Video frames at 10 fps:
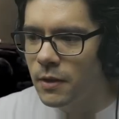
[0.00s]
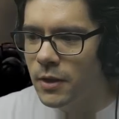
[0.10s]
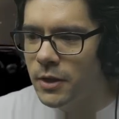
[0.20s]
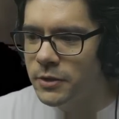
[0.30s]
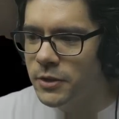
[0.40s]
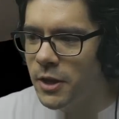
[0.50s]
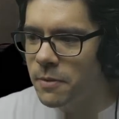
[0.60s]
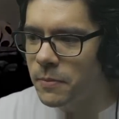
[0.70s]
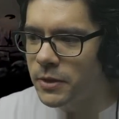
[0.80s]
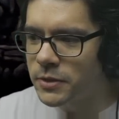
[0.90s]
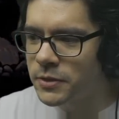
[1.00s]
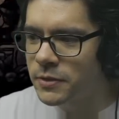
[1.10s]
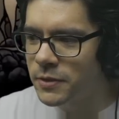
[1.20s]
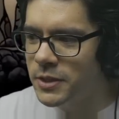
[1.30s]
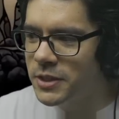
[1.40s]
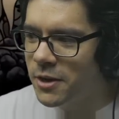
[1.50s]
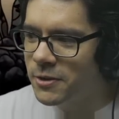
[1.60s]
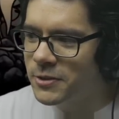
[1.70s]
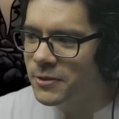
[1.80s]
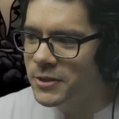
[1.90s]
Hunt enemies. This
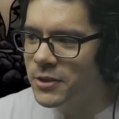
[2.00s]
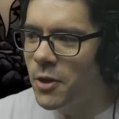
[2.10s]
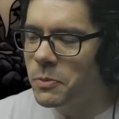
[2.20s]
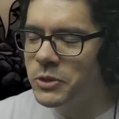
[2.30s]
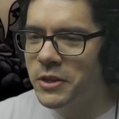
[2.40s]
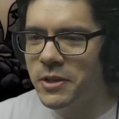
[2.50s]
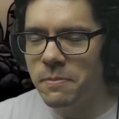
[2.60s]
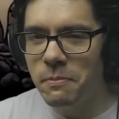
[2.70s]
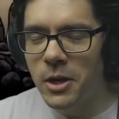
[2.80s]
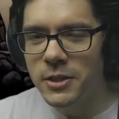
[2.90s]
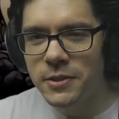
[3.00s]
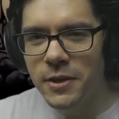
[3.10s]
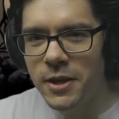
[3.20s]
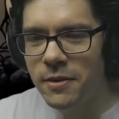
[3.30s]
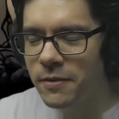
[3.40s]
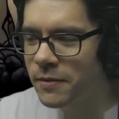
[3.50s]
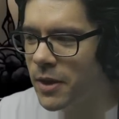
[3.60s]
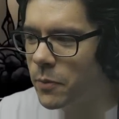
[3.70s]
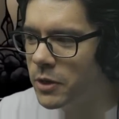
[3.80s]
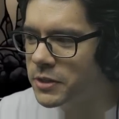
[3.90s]
character looks almost like the Moss Knight,
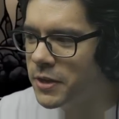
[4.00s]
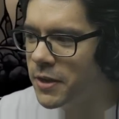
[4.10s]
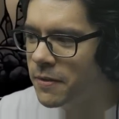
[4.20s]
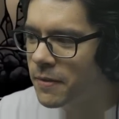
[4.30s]
I want to say,